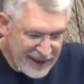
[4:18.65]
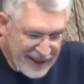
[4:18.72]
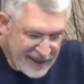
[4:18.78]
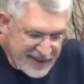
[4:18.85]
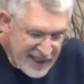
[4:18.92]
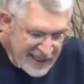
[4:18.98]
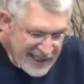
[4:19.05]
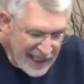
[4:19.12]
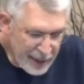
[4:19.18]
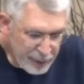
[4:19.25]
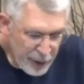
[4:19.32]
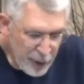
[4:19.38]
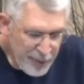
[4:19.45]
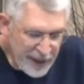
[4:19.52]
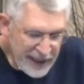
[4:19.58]
It says, Let
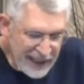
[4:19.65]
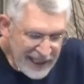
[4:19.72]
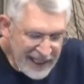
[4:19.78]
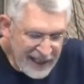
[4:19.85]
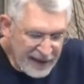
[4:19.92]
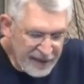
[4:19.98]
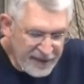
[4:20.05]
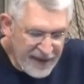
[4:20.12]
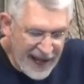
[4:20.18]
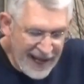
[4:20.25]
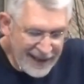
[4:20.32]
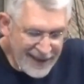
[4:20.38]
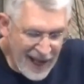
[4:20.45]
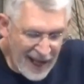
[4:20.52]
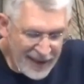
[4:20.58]
Reuben live
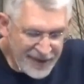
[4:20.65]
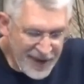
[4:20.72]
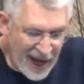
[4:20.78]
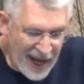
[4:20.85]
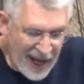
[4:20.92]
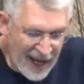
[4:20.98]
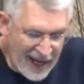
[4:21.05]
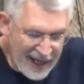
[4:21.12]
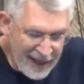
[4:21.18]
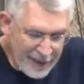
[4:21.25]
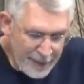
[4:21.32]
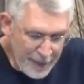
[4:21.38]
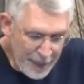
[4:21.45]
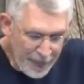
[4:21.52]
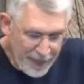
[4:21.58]
and not die,
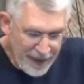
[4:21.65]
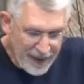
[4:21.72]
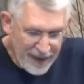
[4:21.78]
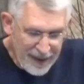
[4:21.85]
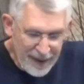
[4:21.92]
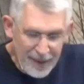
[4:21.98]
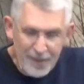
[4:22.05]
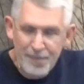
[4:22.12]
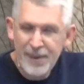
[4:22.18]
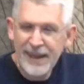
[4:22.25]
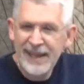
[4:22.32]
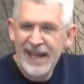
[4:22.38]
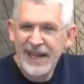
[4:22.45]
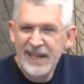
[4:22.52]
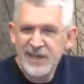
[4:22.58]

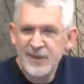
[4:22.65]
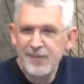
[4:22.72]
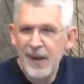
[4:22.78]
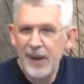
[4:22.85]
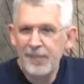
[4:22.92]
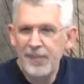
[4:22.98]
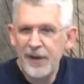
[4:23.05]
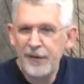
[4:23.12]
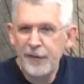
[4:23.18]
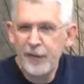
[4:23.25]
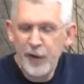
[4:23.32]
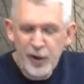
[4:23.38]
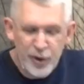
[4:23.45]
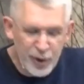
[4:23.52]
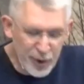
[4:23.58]
but let his men be
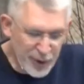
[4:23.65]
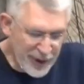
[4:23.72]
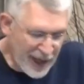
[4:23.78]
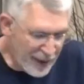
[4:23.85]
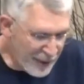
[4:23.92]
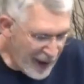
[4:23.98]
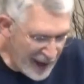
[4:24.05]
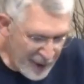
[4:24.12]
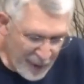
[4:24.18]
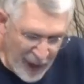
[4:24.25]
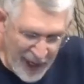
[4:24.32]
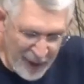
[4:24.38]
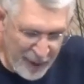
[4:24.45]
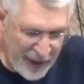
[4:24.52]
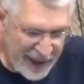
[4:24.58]
few. Now, right
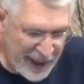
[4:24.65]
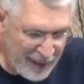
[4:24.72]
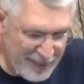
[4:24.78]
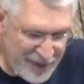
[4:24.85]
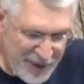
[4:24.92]
away, we come